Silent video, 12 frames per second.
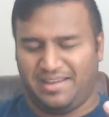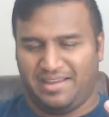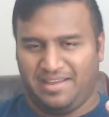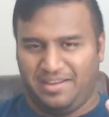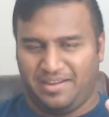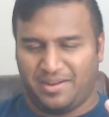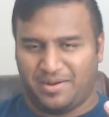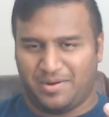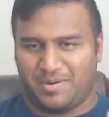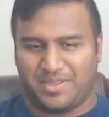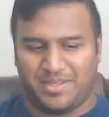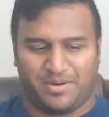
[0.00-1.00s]

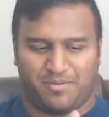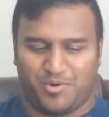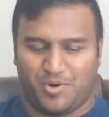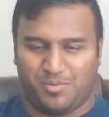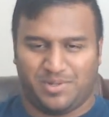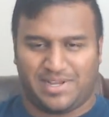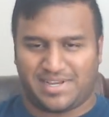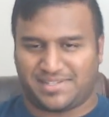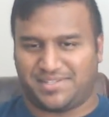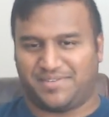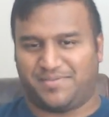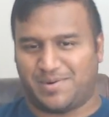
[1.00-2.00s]
and they were mobilizing
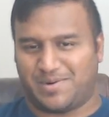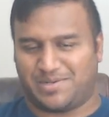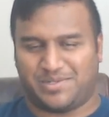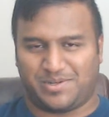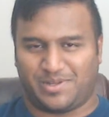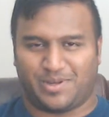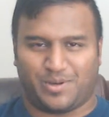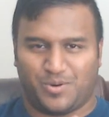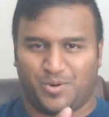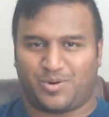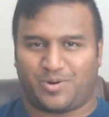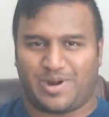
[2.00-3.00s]
their force, and they're like, oh
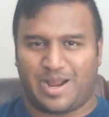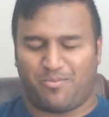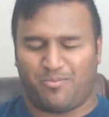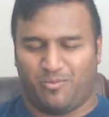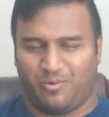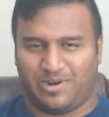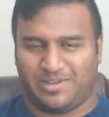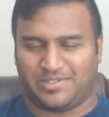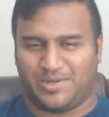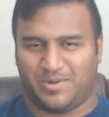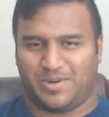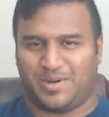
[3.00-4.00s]
crap, what is
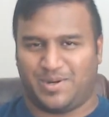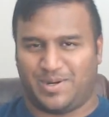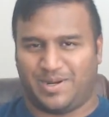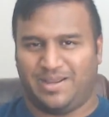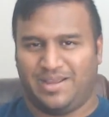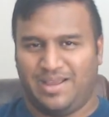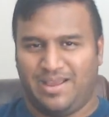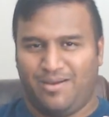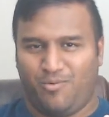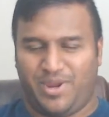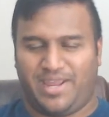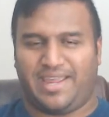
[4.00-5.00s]
going on?
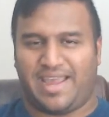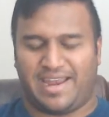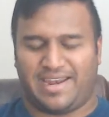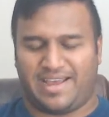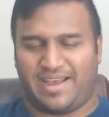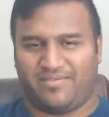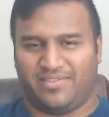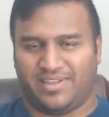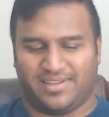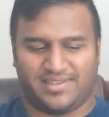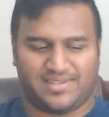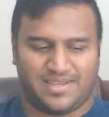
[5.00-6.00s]
We can't have
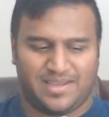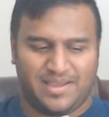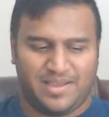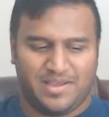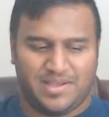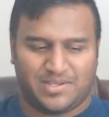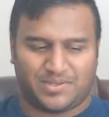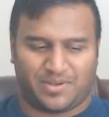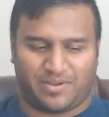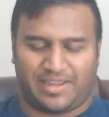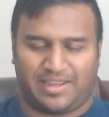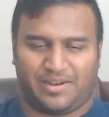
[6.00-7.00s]
this. So I
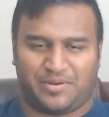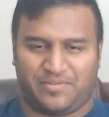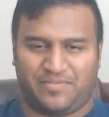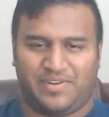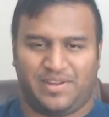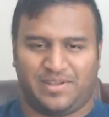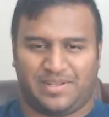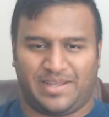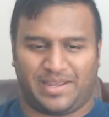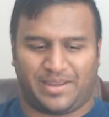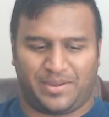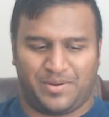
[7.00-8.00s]
feel
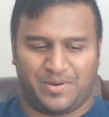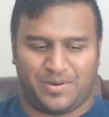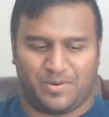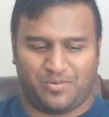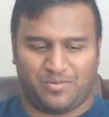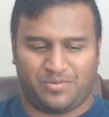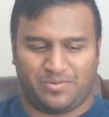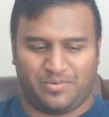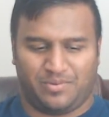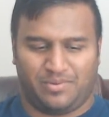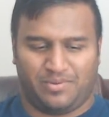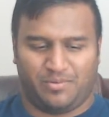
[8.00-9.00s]
like,
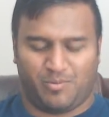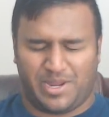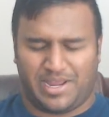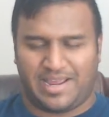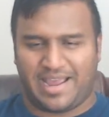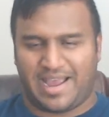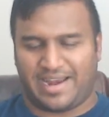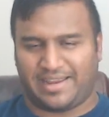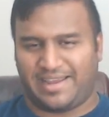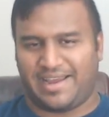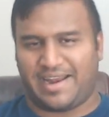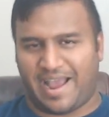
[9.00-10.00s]
we can't
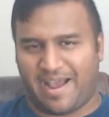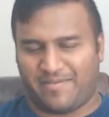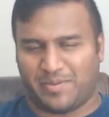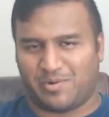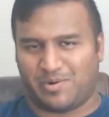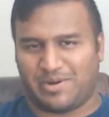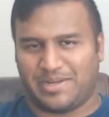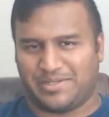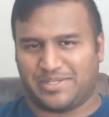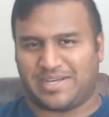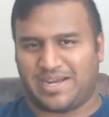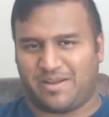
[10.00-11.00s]
again have the Marines
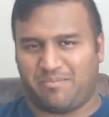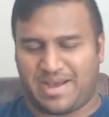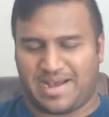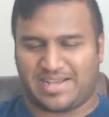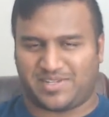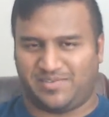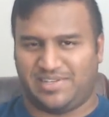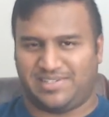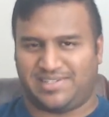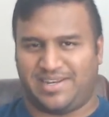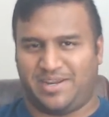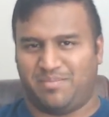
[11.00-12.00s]
just kind of passively
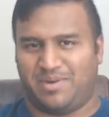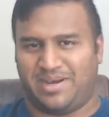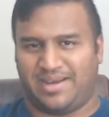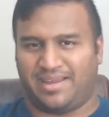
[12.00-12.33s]
sitting by